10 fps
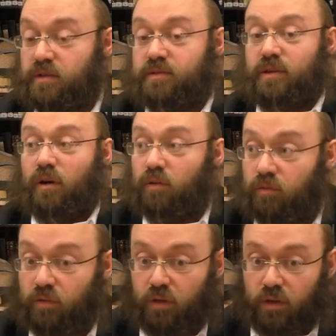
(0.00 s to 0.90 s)
So
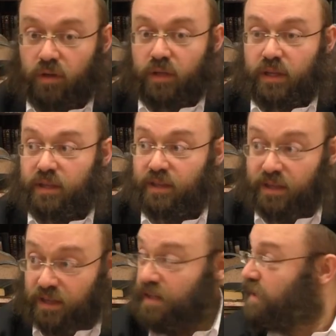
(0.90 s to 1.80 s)

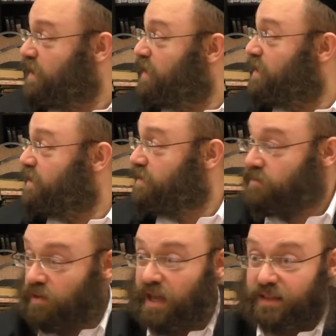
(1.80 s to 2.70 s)
the ikid is,
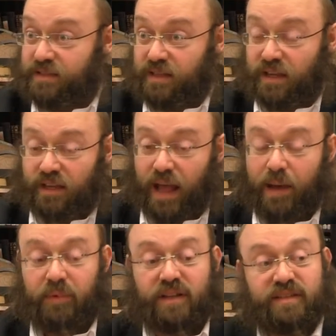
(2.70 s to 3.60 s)
you can't say,
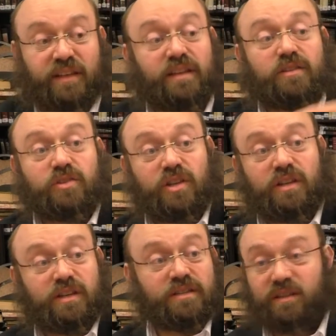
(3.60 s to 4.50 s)
I'm going to say Kiddush and
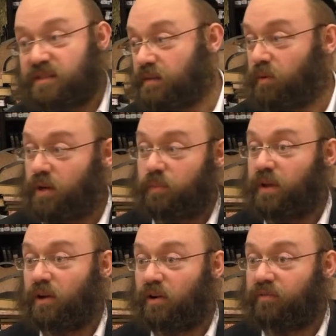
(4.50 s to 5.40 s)
he's going to say Boyer
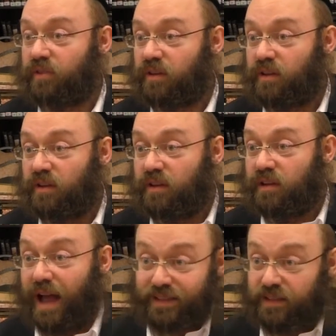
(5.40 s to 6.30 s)

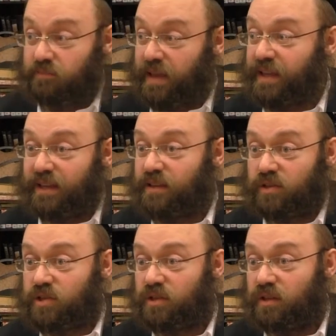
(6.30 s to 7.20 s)
I didn't make
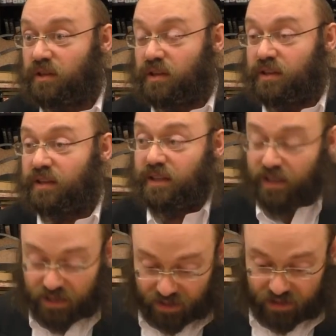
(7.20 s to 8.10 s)
Kiddush. The
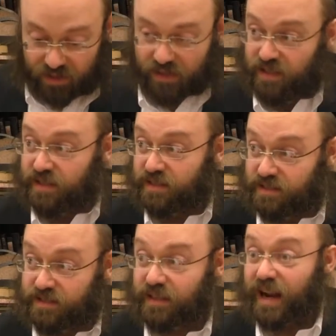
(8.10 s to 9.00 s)
ikid Indian
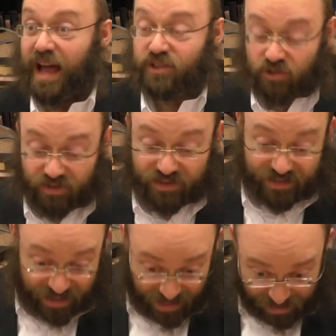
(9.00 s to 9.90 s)
is that I should
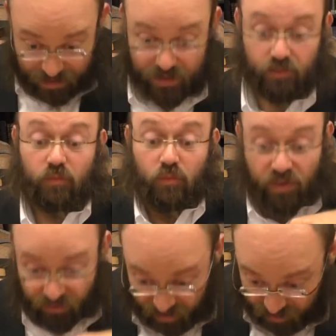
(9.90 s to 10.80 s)
say,
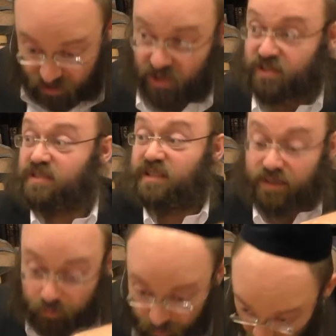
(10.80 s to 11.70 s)
with Kiddush, I should say the
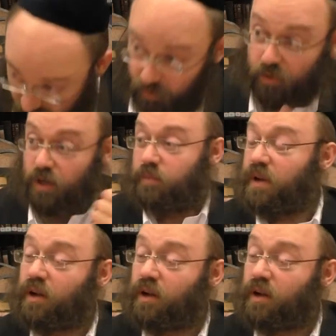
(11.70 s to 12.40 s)
bracha Boyer